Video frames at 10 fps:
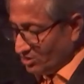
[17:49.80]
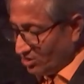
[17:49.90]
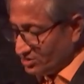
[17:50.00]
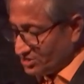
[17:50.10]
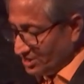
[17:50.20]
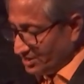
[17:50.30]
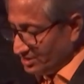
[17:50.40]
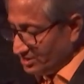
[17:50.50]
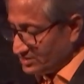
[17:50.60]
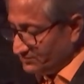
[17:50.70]
not
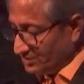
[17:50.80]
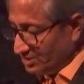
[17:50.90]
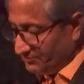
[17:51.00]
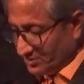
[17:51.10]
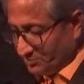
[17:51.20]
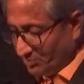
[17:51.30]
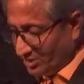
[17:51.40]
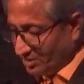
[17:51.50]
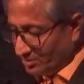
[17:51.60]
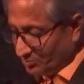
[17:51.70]
sharing this world with
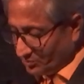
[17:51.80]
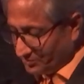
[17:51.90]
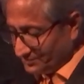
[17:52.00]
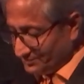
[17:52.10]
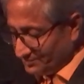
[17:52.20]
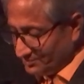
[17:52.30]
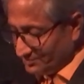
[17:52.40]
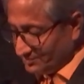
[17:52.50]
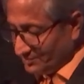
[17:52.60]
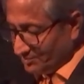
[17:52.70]
me anymore.
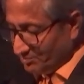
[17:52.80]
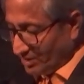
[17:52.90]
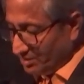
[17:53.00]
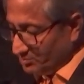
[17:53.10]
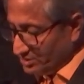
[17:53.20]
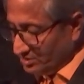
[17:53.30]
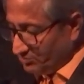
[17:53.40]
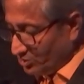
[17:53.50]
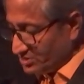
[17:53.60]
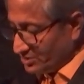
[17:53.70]
My mother
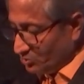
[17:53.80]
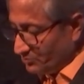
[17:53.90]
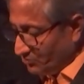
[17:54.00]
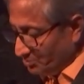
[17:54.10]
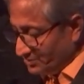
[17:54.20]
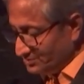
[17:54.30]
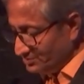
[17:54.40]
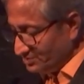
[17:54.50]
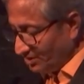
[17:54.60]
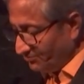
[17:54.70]
was a good
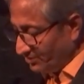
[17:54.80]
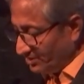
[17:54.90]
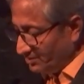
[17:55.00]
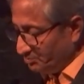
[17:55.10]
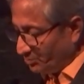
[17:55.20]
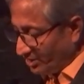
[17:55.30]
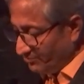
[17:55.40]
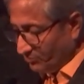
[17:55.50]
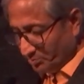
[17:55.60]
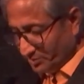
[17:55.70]
woman, a very
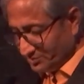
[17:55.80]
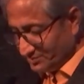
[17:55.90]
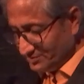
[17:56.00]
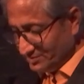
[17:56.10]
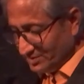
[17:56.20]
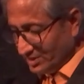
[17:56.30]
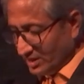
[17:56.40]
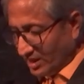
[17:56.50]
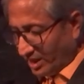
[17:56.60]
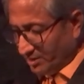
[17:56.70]
brave woman.
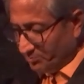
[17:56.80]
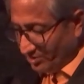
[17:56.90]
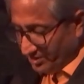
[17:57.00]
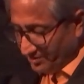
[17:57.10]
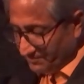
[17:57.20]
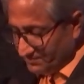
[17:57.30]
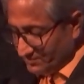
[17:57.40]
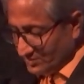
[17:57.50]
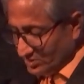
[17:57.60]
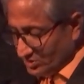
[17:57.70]
I believe
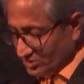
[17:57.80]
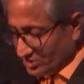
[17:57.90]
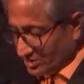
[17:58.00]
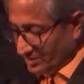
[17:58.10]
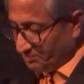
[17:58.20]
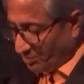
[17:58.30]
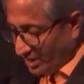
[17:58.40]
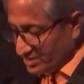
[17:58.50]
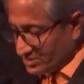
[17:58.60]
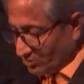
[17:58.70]
she
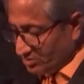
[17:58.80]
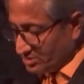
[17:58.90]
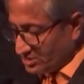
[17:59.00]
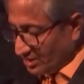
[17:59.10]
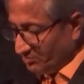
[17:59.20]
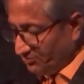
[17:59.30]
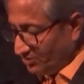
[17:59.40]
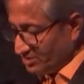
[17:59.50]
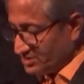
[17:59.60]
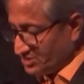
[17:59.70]
passed on some of
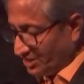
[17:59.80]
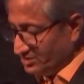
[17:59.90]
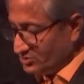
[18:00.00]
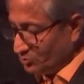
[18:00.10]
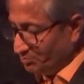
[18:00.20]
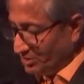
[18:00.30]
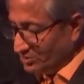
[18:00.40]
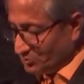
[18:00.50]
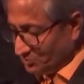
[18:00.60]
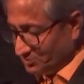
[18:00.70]
her strength to me
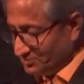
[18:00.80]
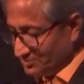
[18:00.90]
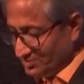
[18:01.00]
too,